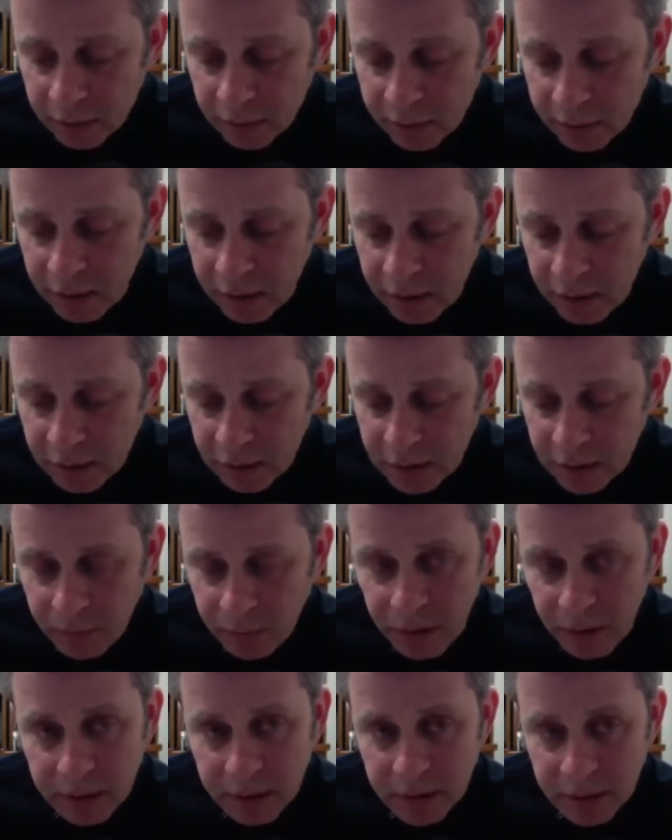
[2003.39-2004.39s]
with each
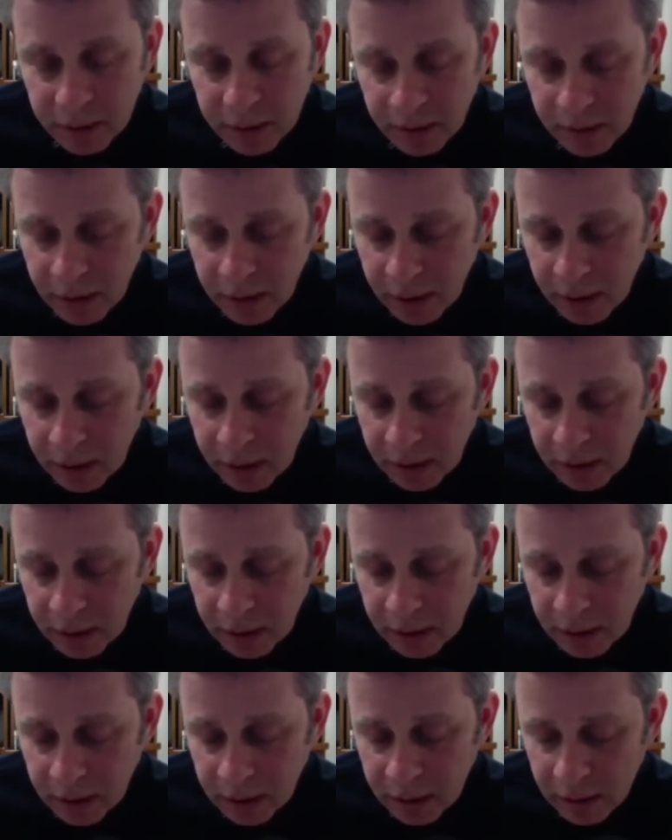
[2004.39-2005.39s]
passing
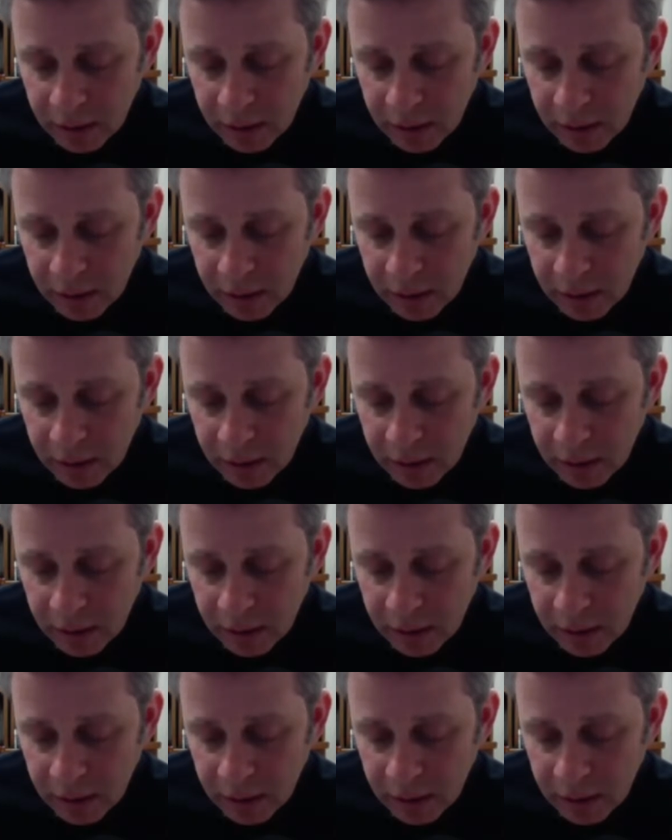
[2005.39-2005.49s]
decade,